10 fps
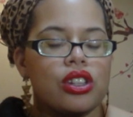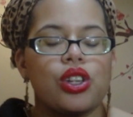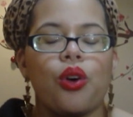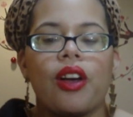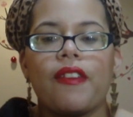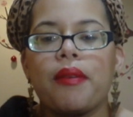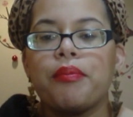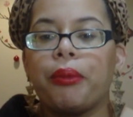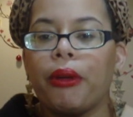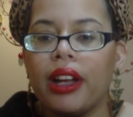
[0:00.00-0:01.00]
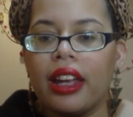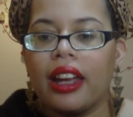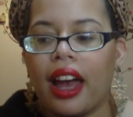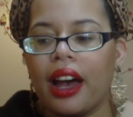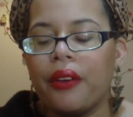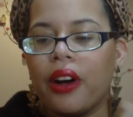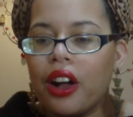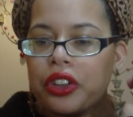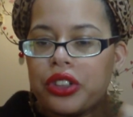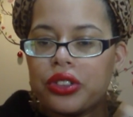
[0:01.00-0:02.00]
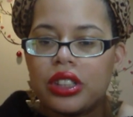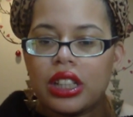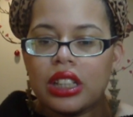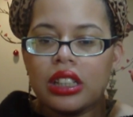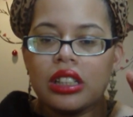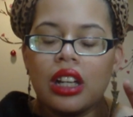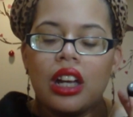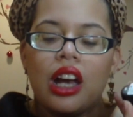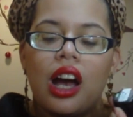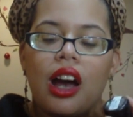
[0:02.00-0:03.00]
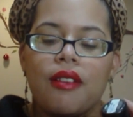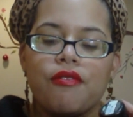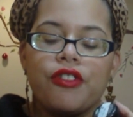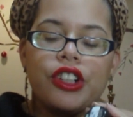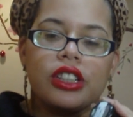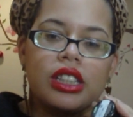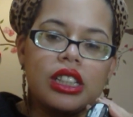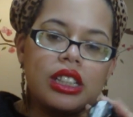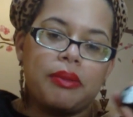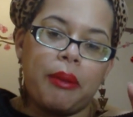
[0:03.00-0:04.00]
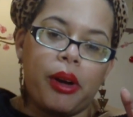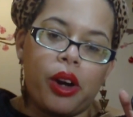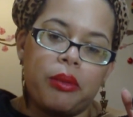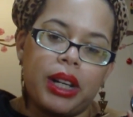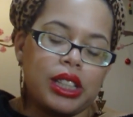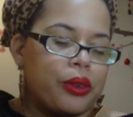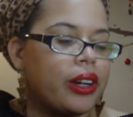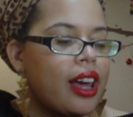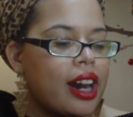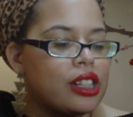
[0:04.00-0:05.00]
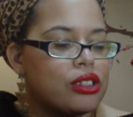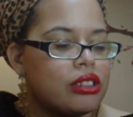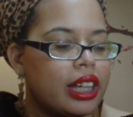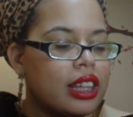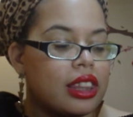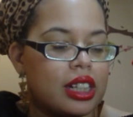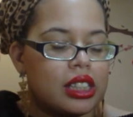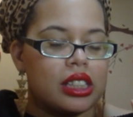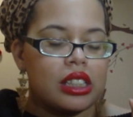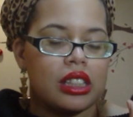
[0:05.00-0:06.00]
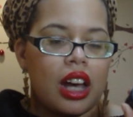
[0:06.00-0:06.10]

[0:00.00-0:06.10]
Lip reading: So if I'm breaking out, I'll use this versus my Mario Badescu one. And I do like this.